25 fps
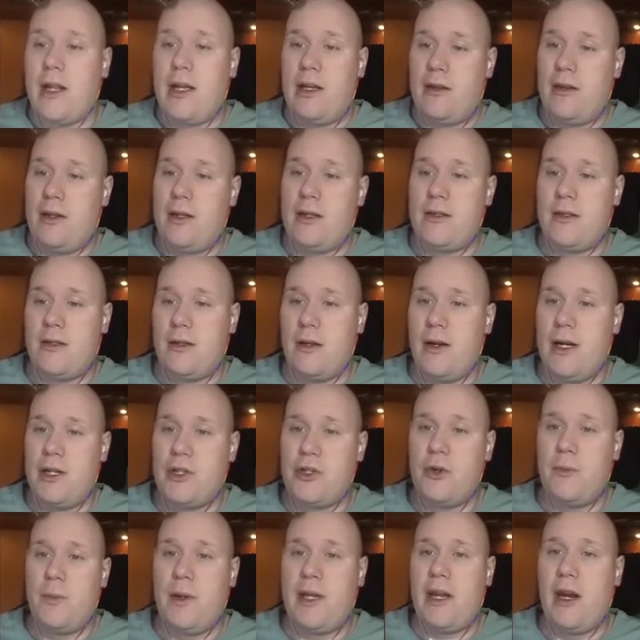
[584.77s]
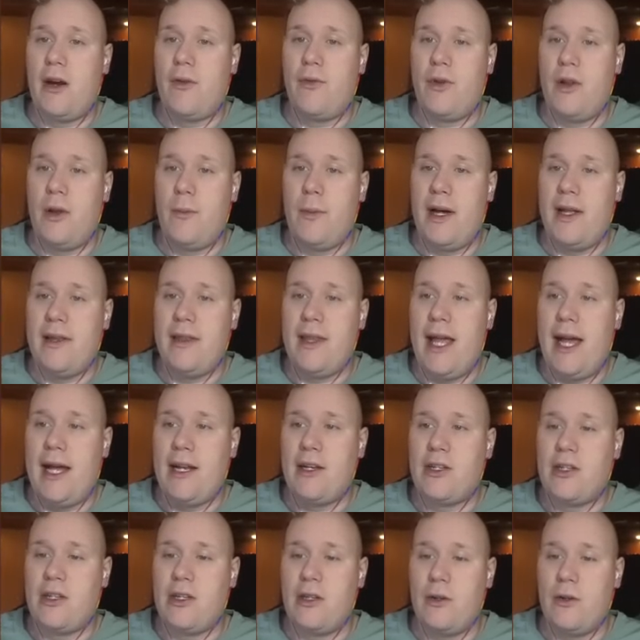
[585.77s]
think, so I should be careful about
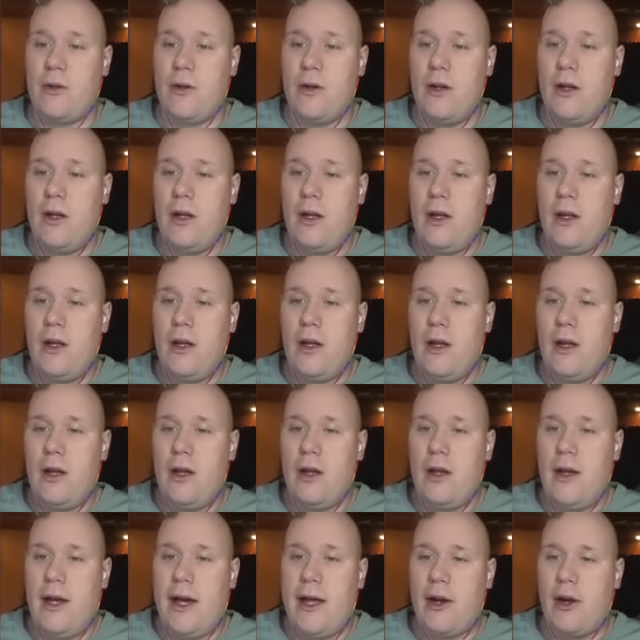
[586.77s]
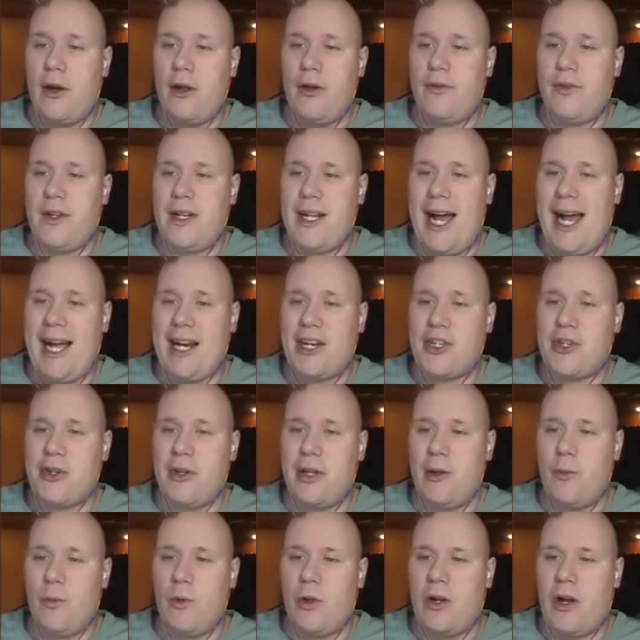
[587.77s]
that, too. I don't know if it
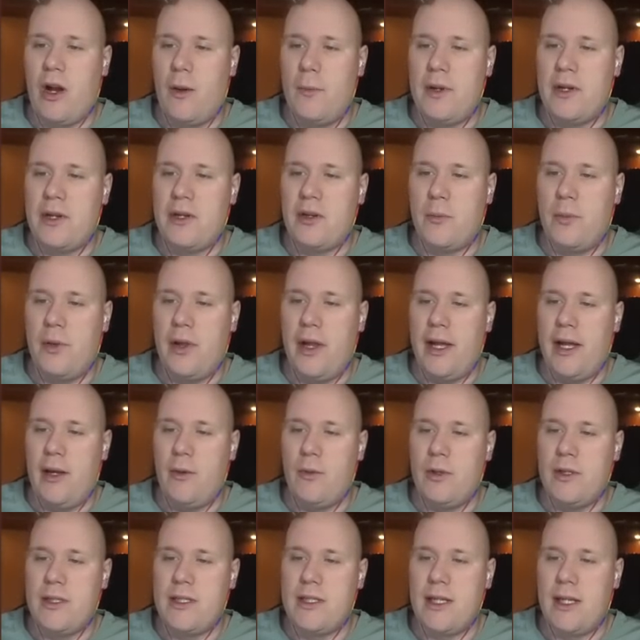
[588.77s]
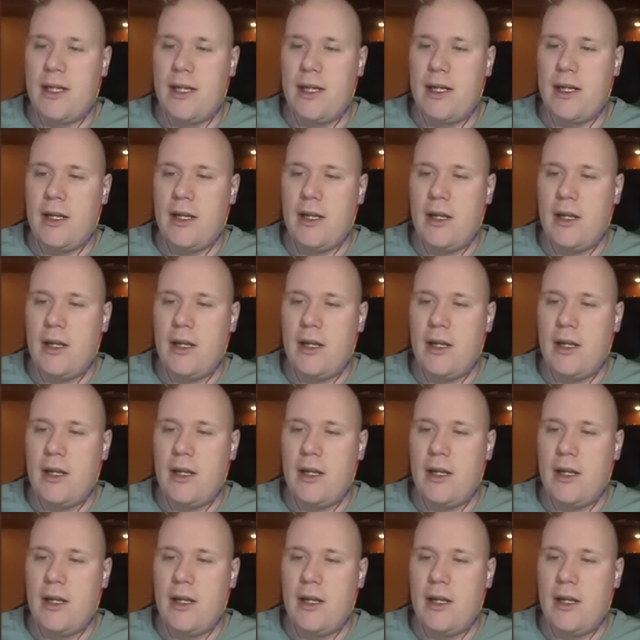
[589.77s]
actually will come into play, we'll see. Anyway,